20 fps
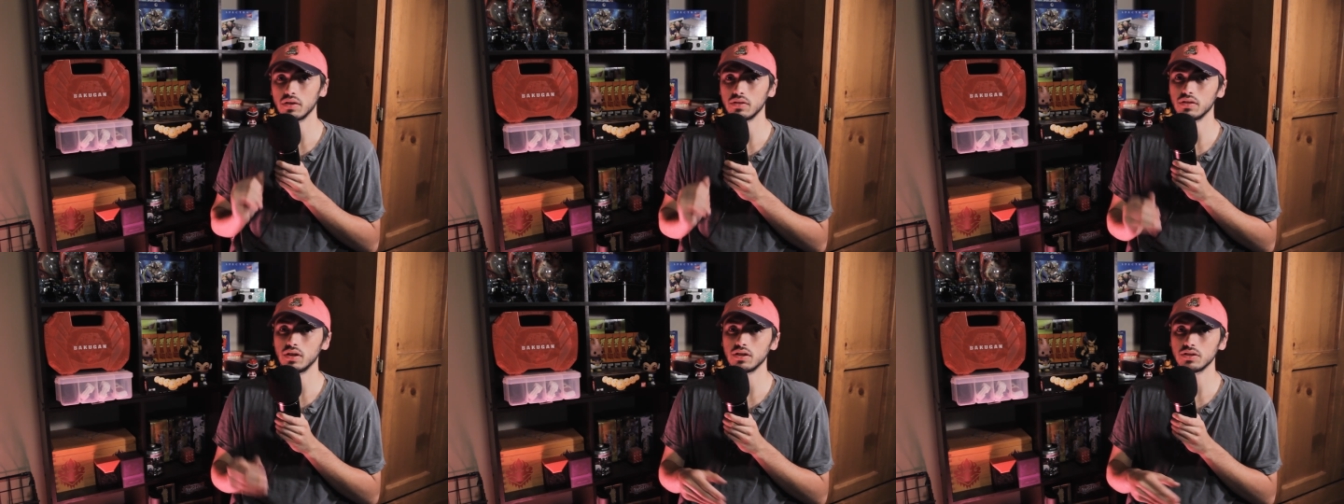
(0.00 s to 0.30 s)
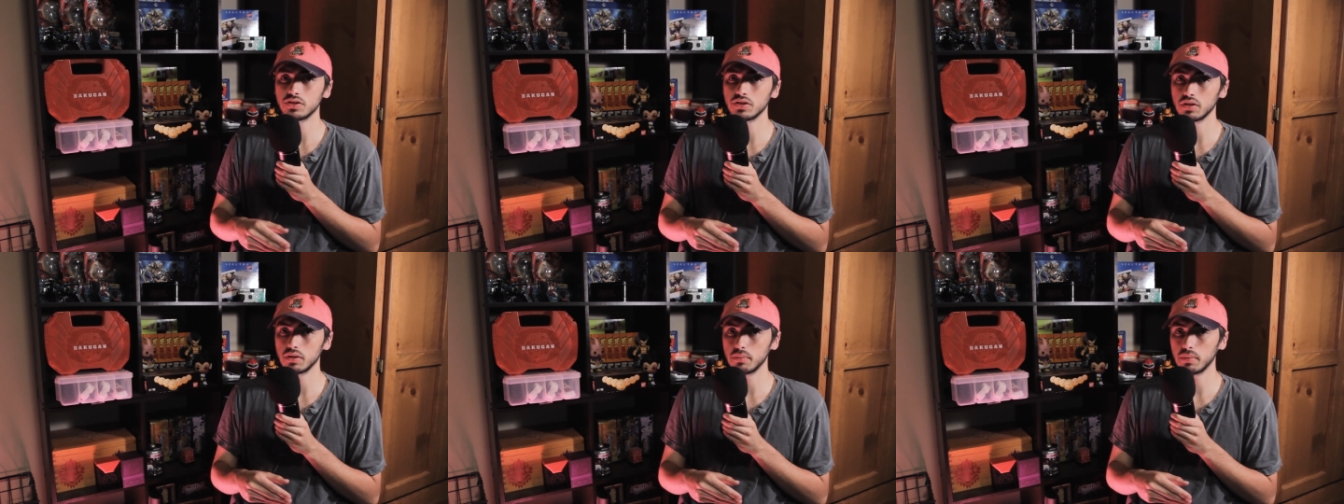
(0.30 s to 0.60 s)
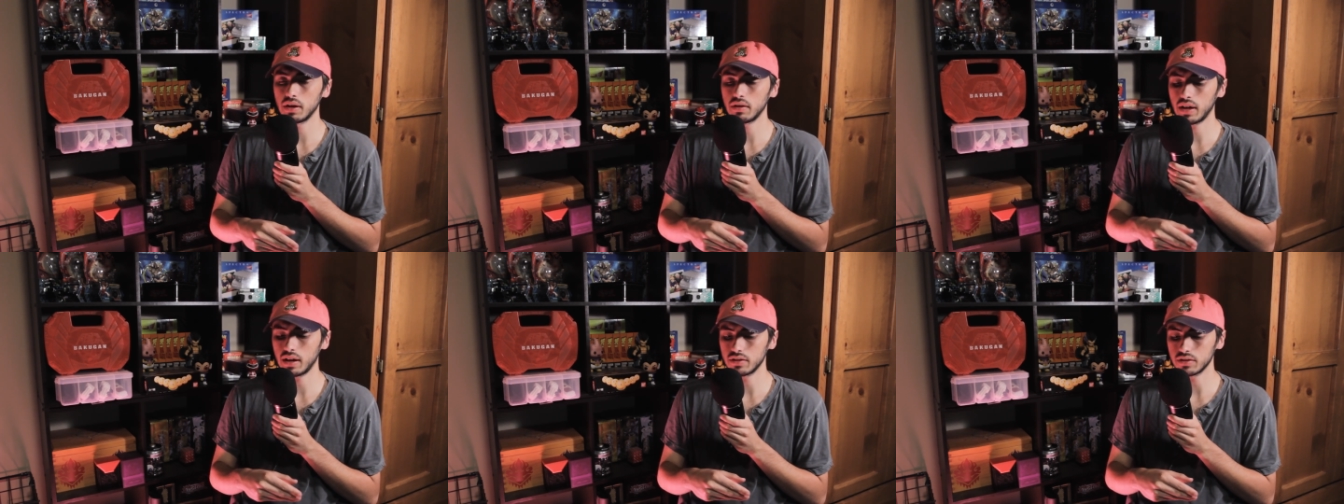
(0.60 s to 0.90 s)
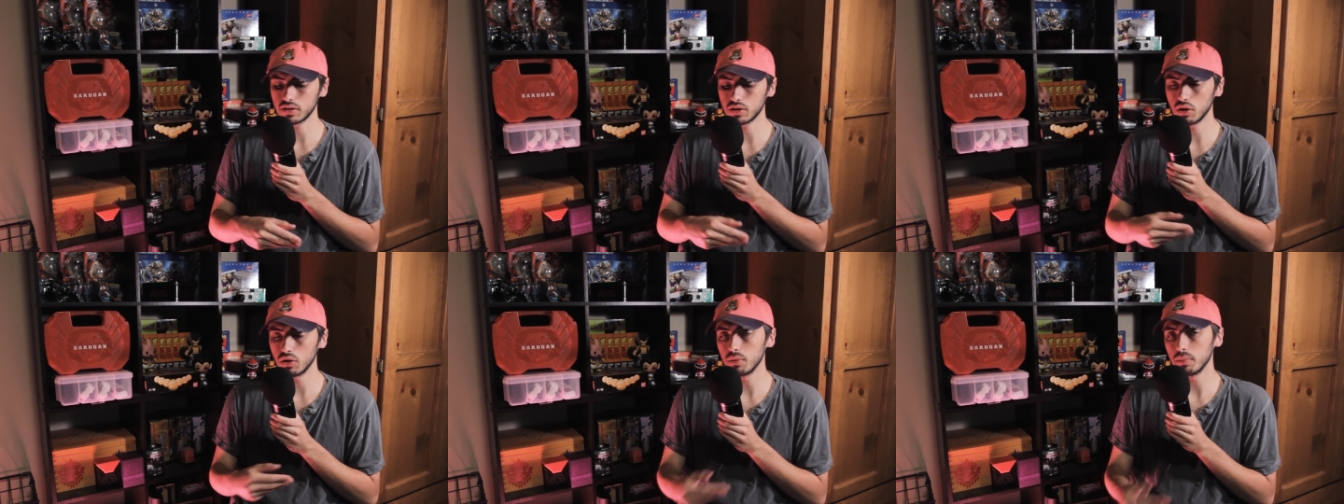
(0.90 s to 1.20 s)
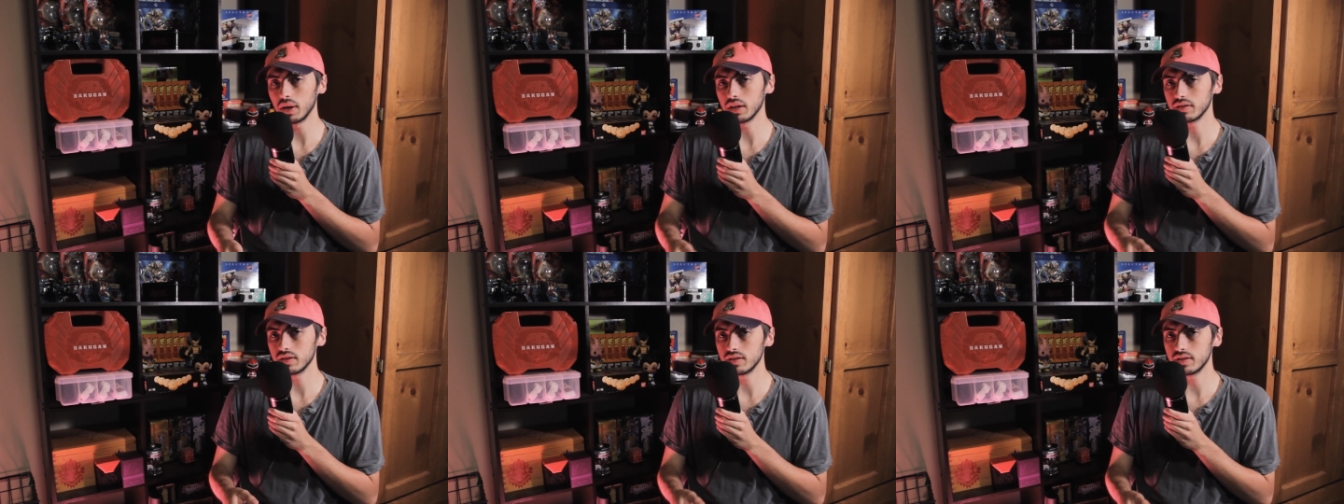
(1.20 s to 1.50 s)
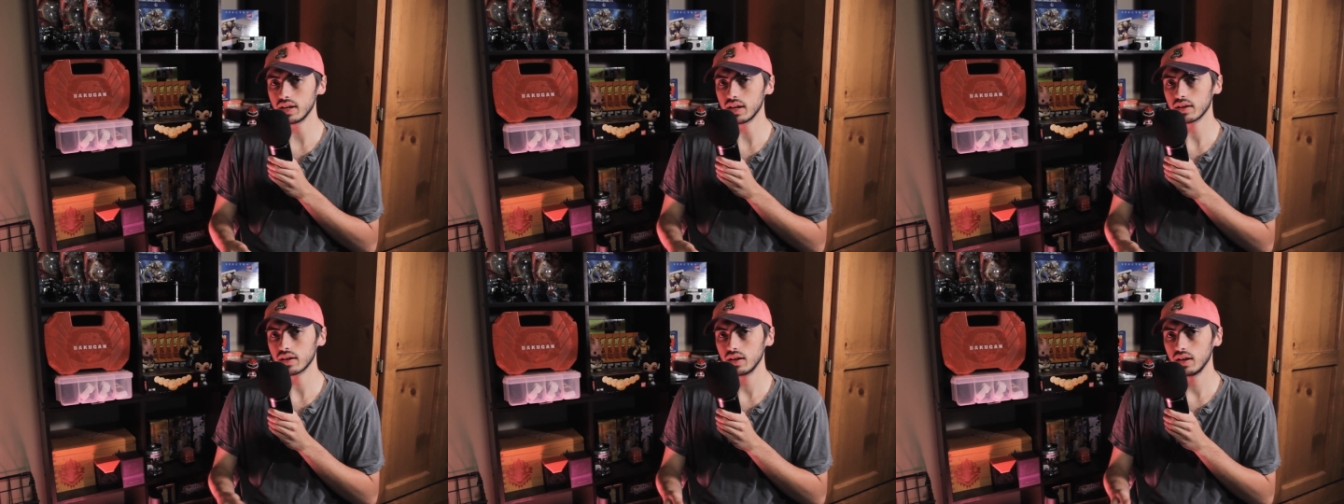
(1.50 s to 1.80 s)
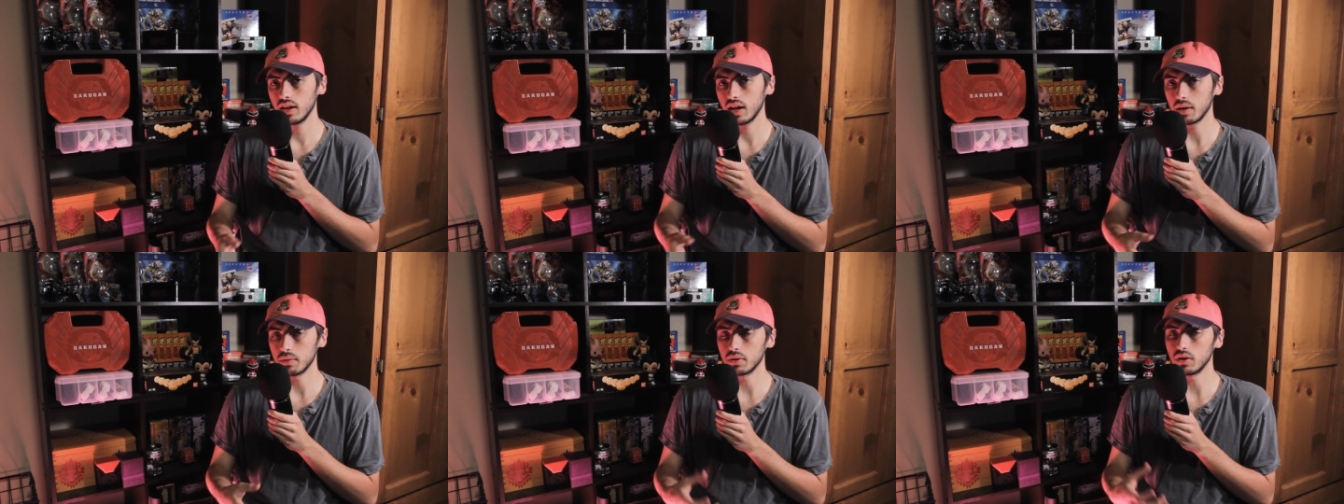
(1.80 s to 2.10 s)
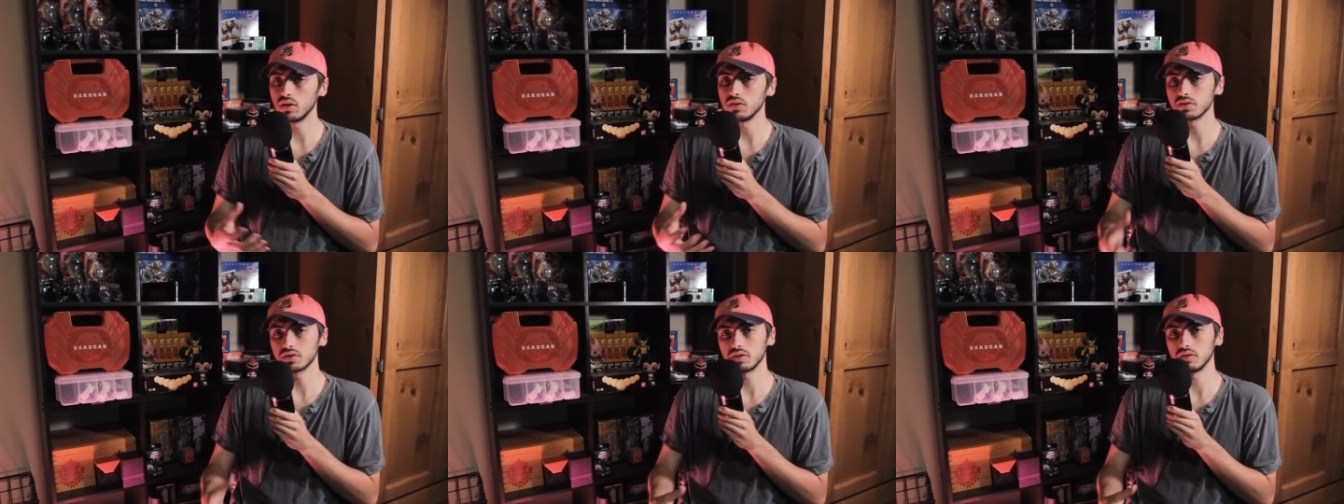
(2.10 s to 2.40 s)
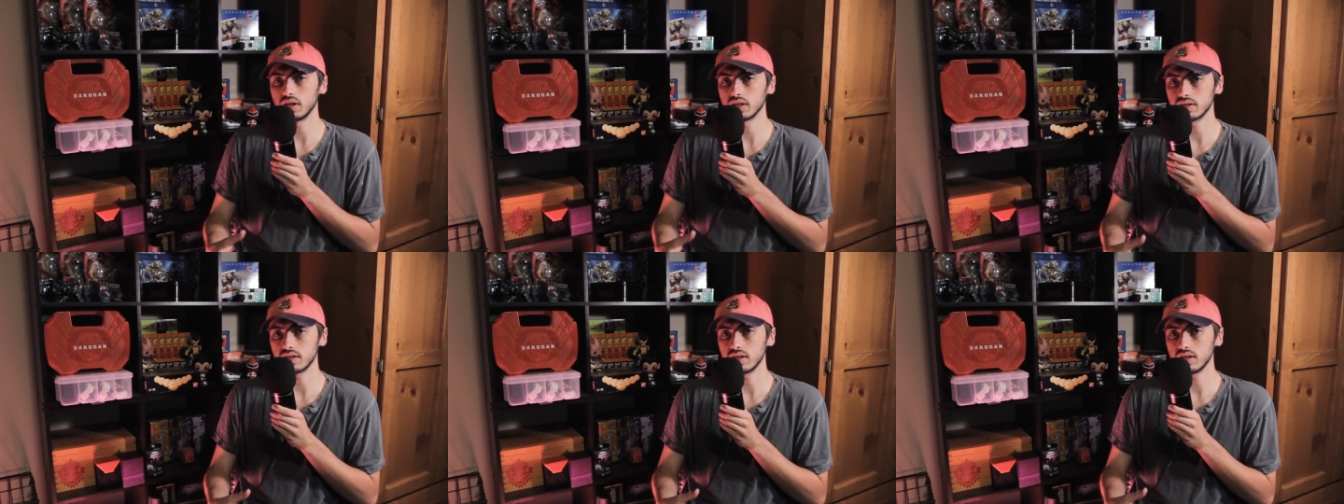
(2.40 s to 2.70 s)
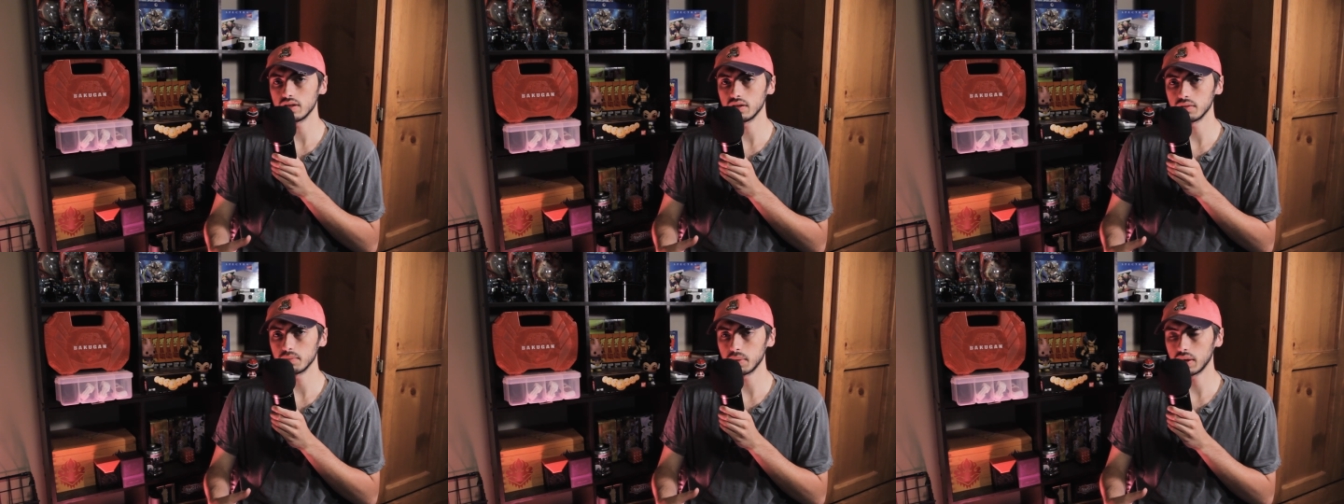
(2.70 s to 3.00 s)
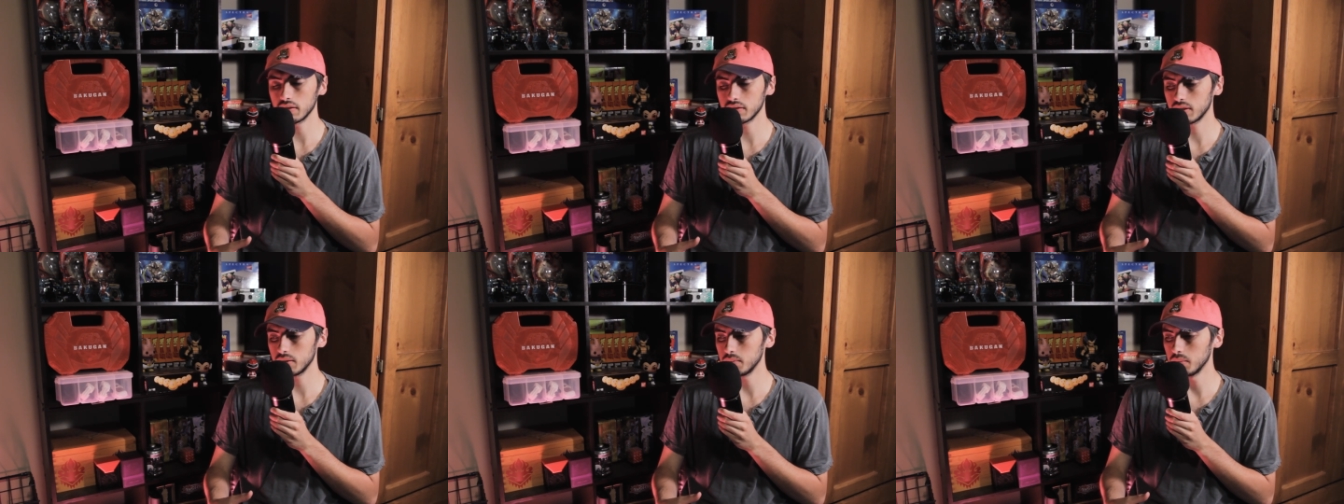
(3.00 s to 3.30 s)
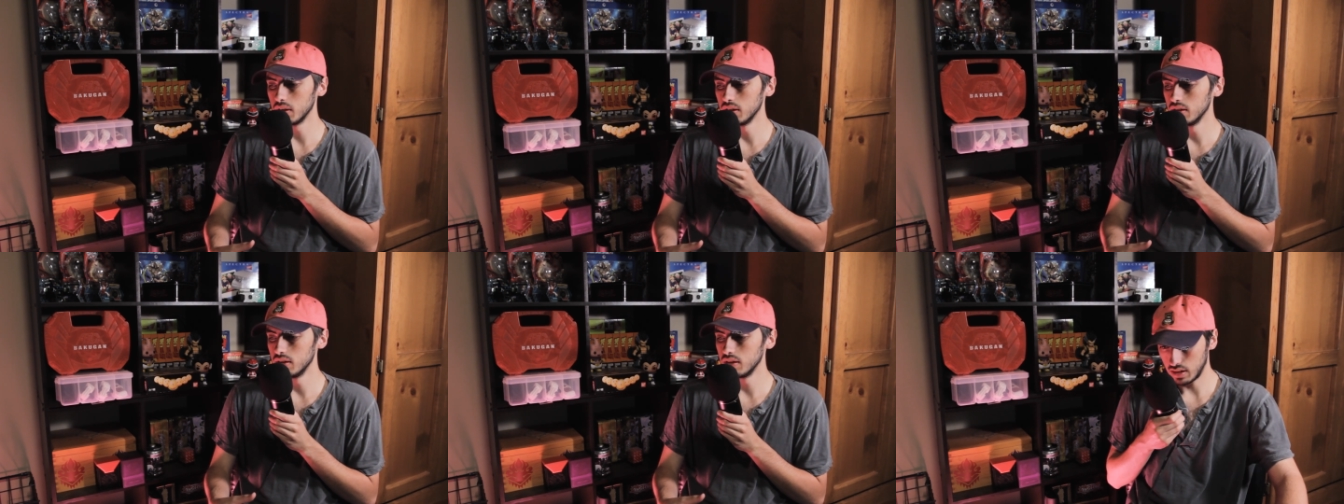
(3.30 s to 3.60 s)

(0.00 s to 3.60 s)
are not sure about how to go about the deck, I would also like to hear about them.